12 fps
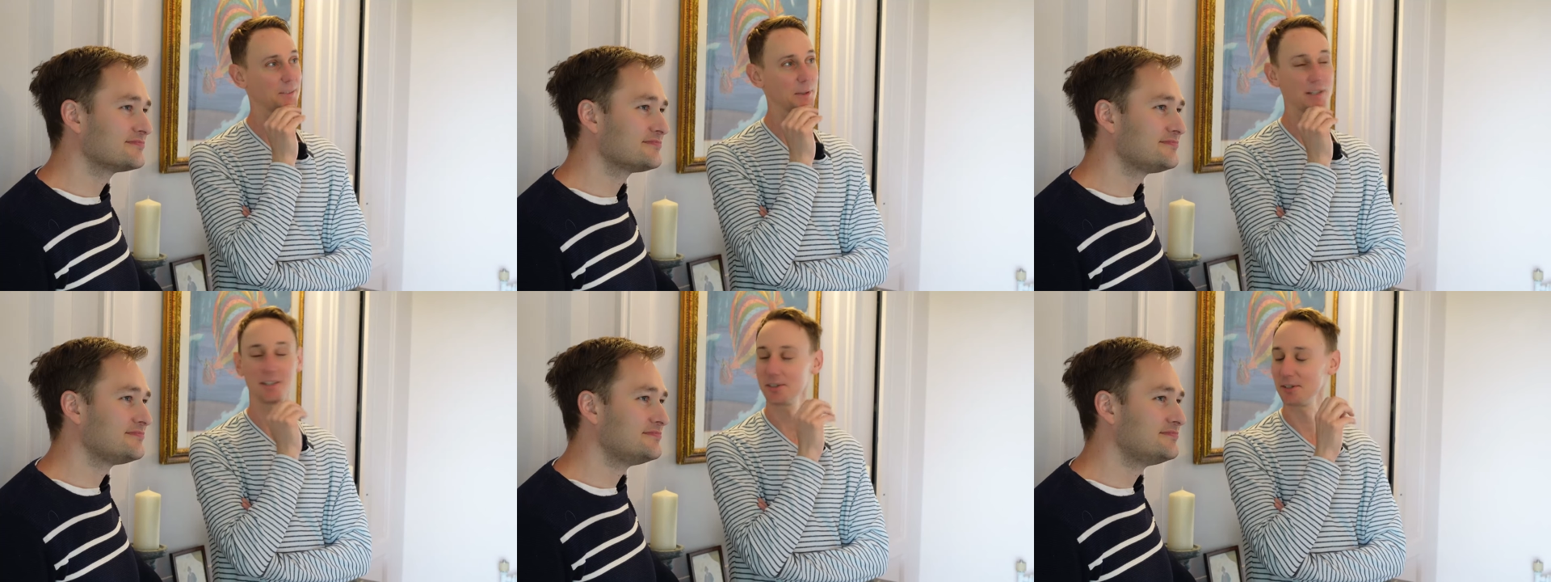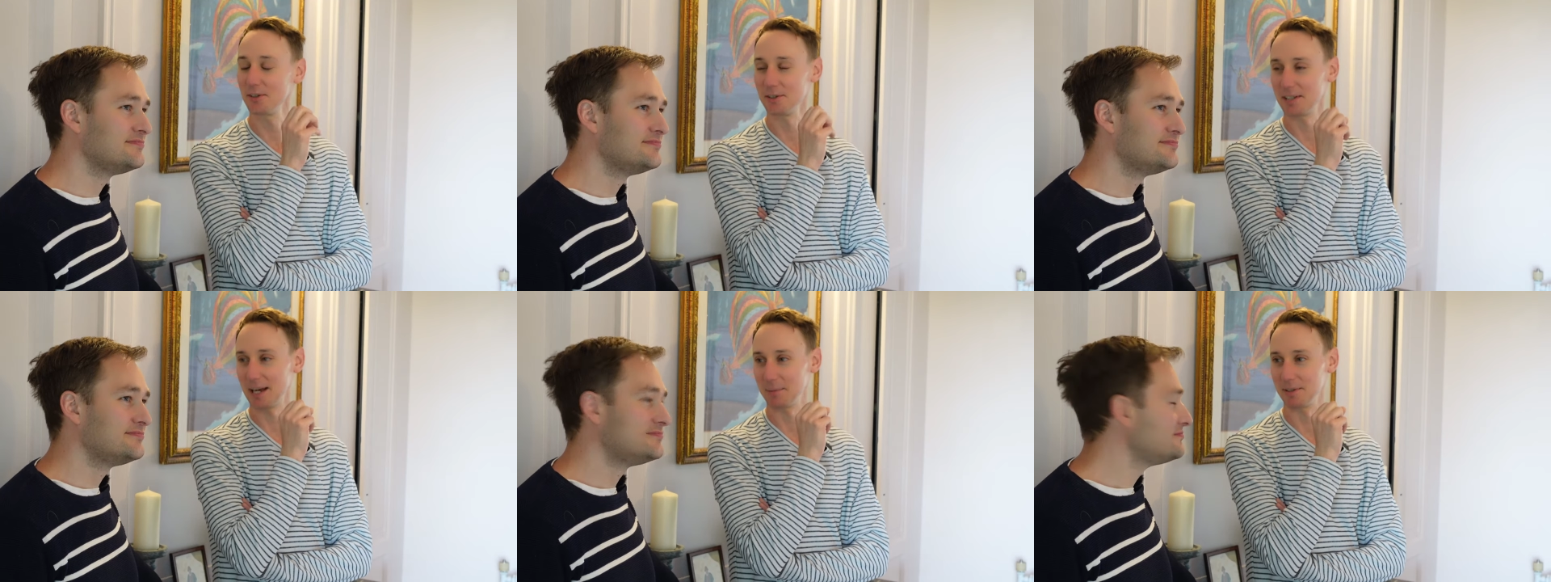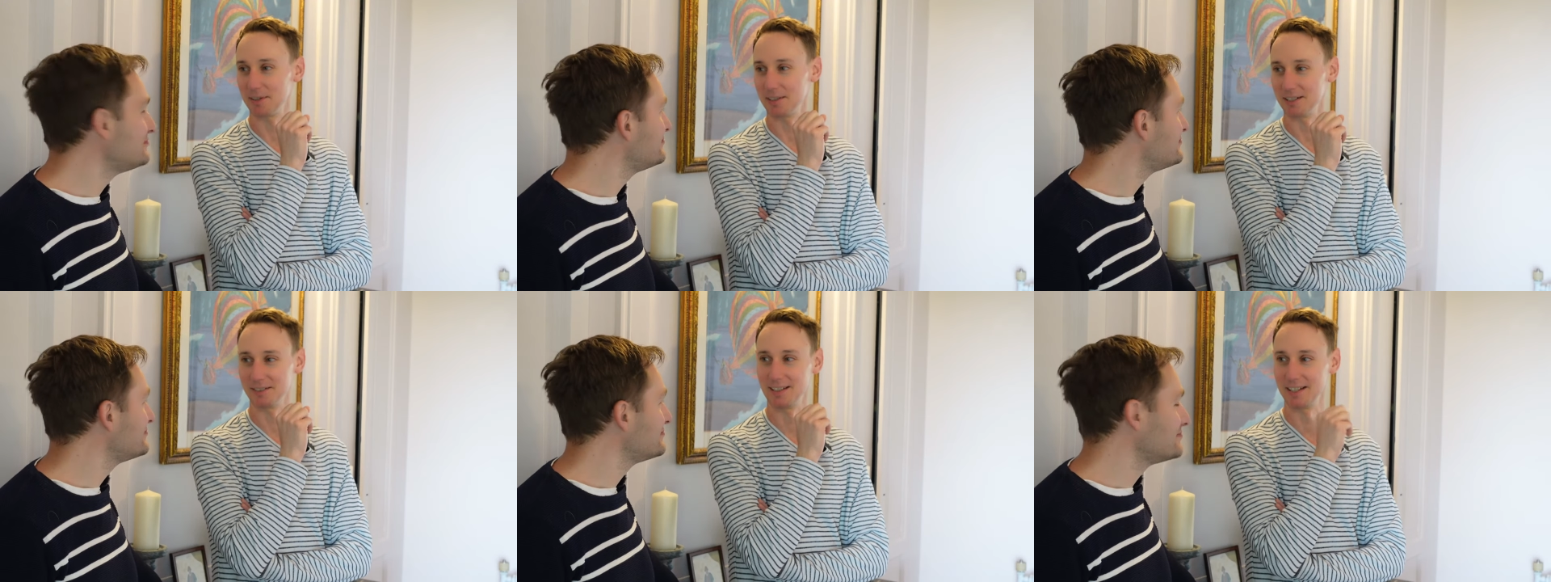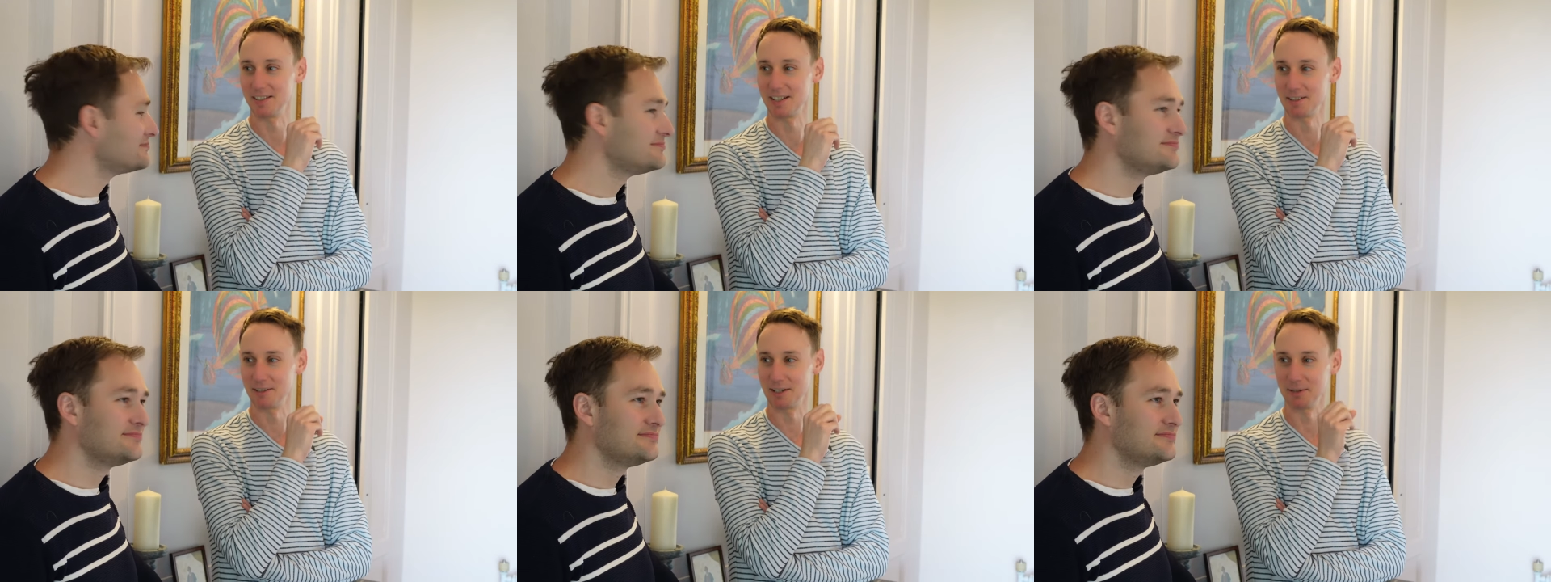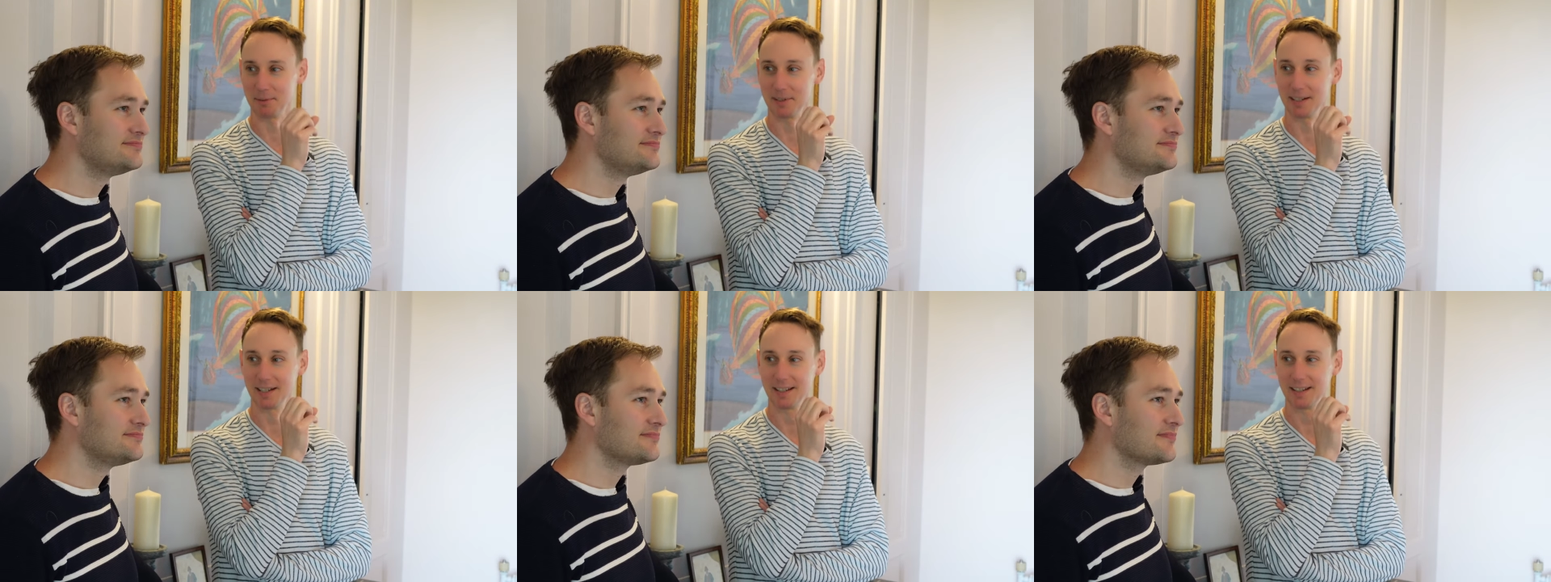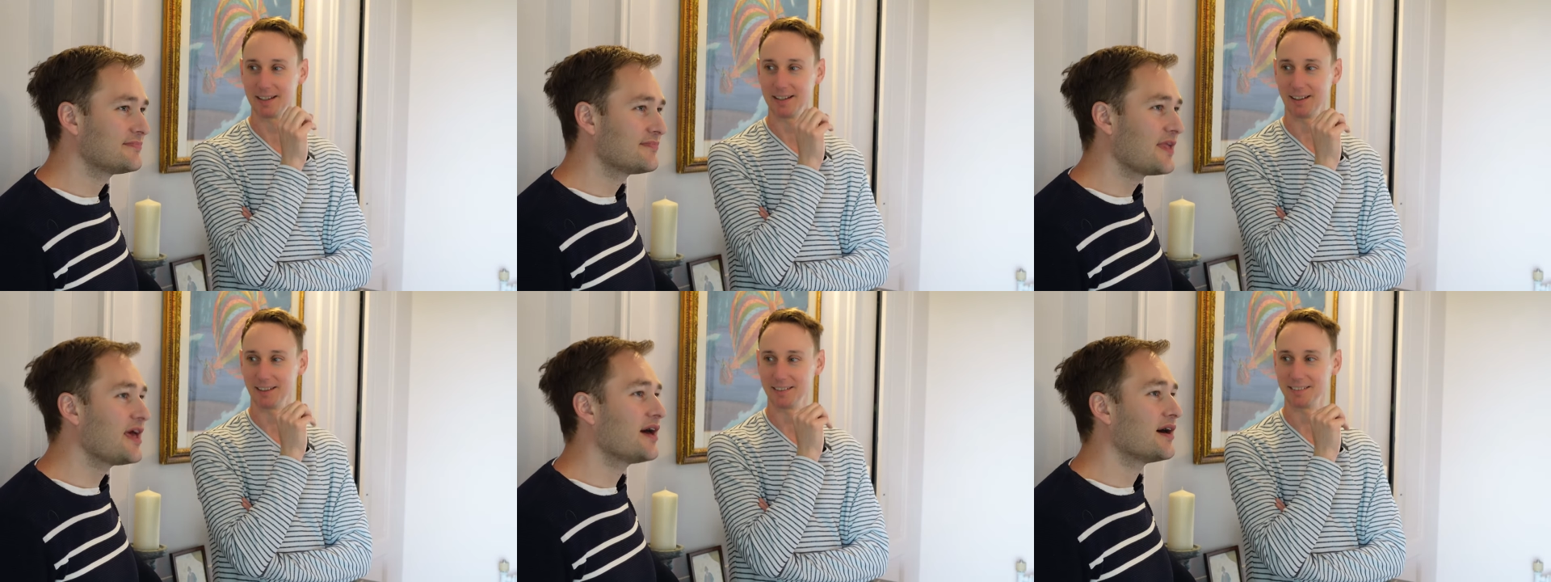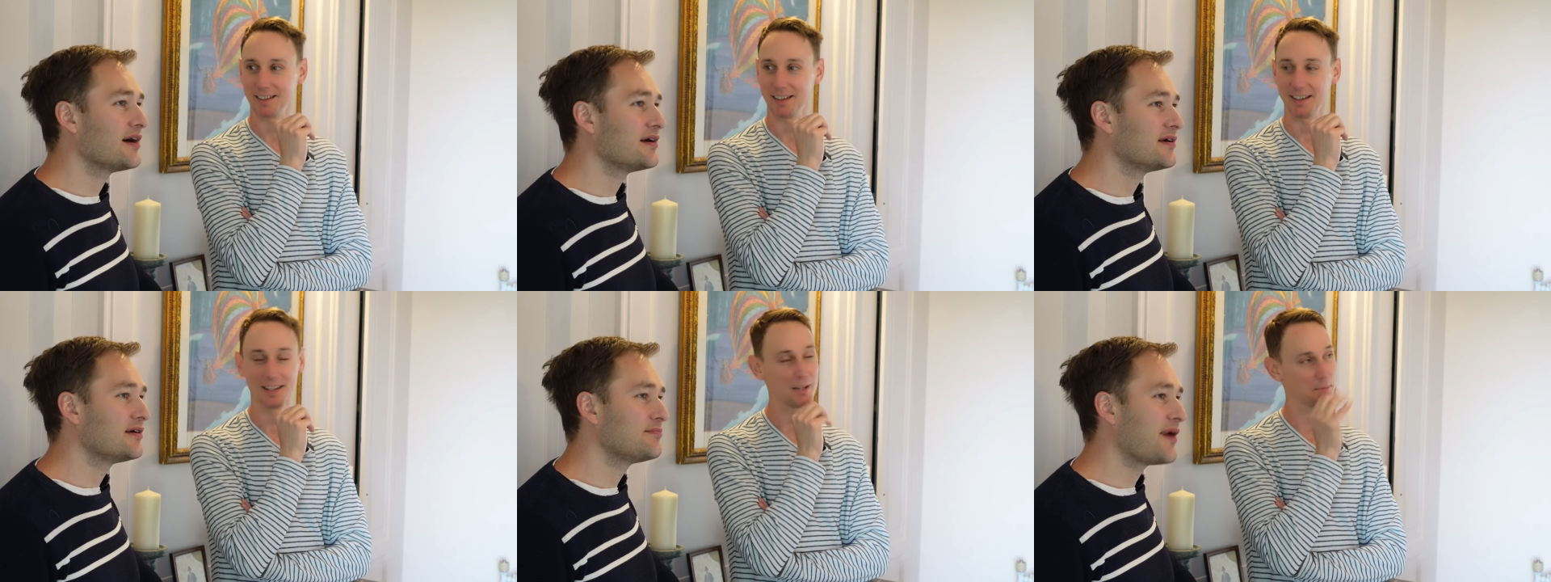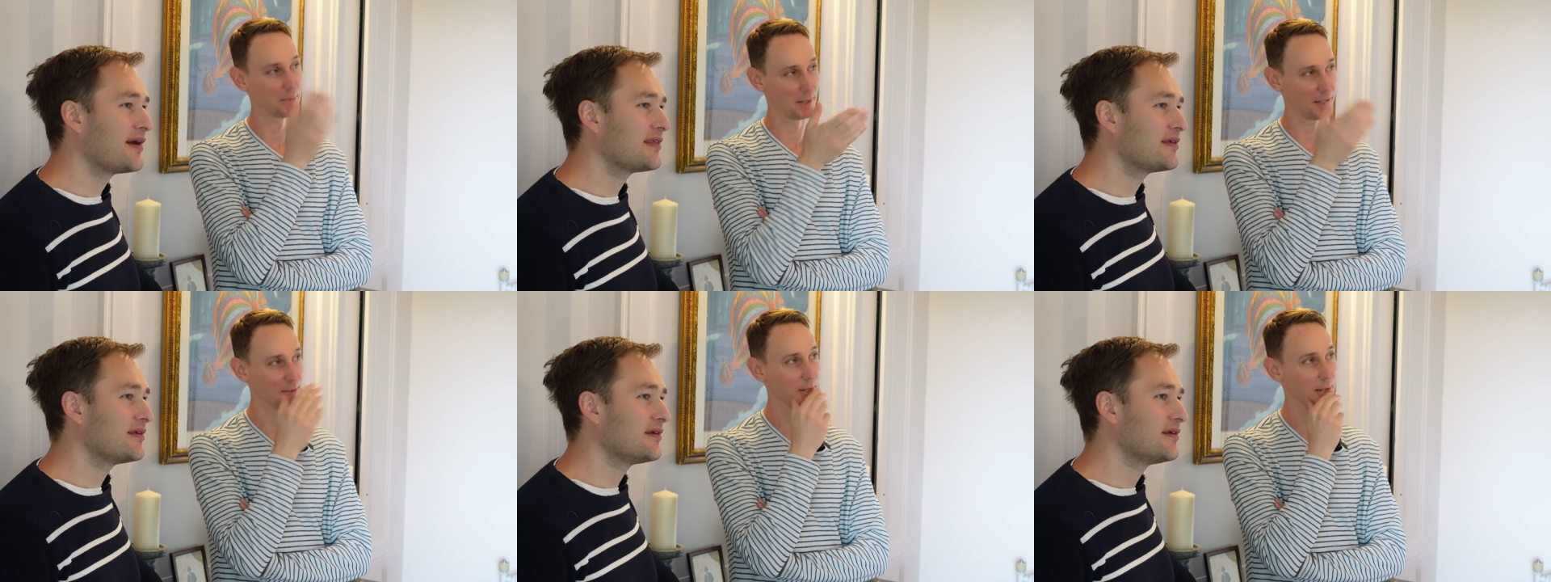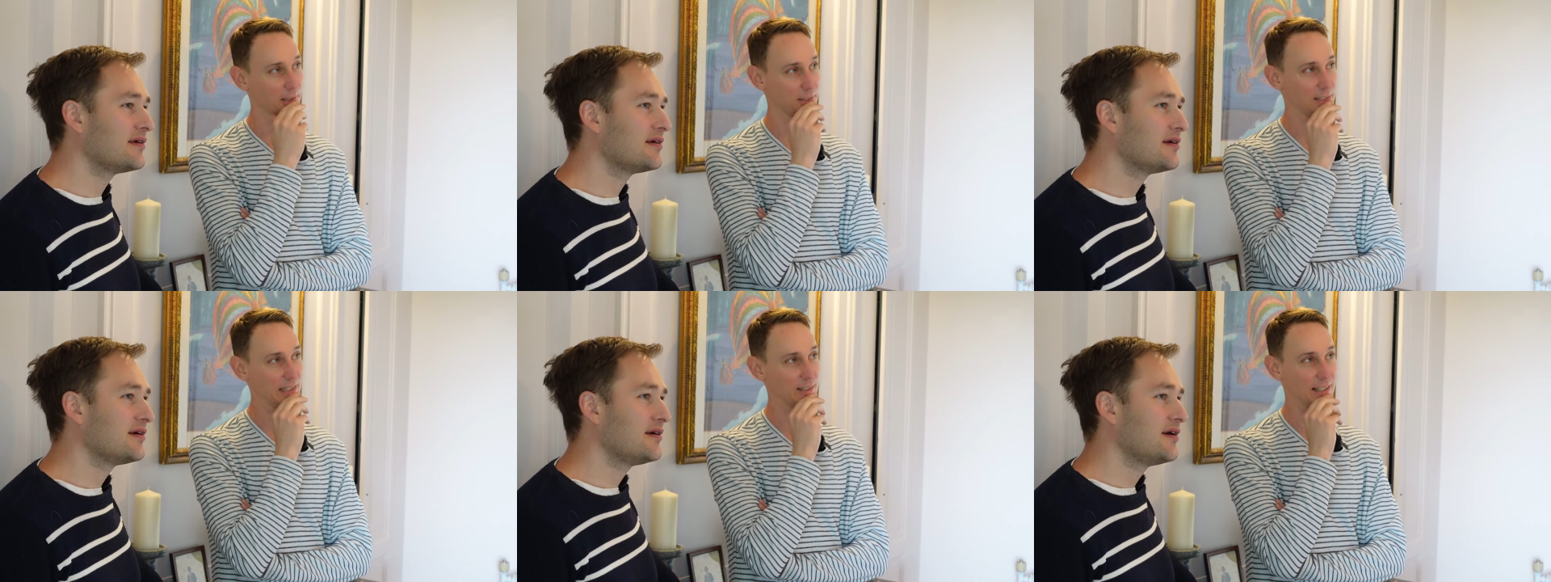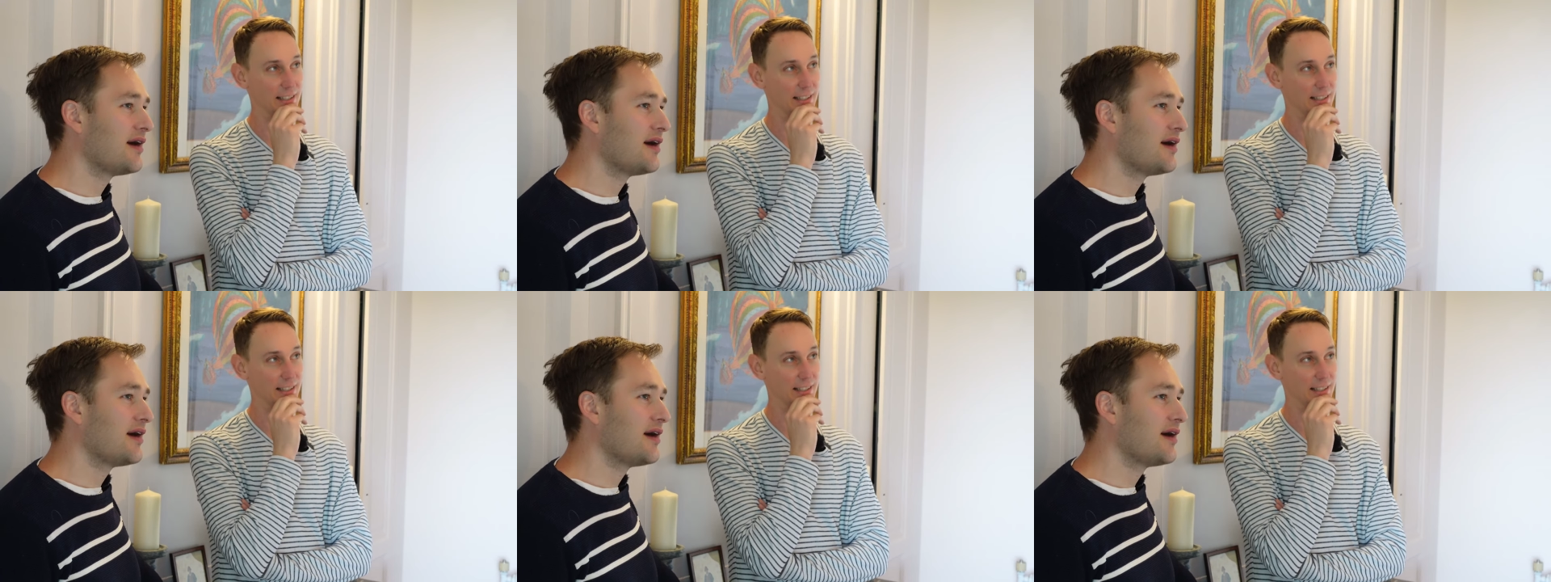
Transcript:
Speaker 1: we are unsure of tapestries, really, in general, aren't we? I'd yeah, say. But, but, it works really well